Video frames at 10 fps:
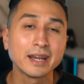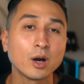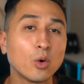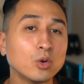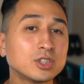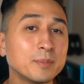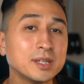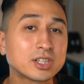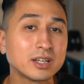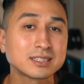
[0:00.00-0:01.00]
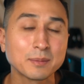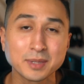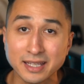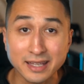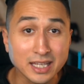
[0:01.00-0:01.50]
and I'll also be sharing some
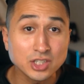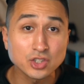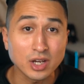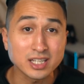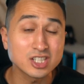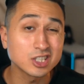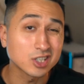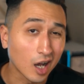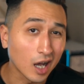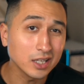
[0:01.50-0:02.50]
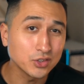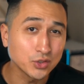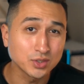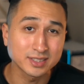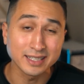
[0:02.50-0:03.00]
of the key strategies I
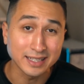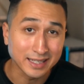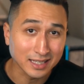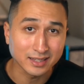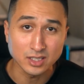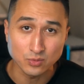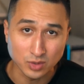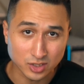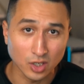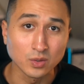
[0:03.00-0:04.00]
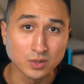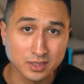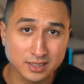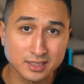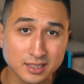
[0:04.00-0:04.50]
use to get these
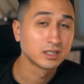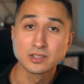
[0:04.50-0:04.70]
results.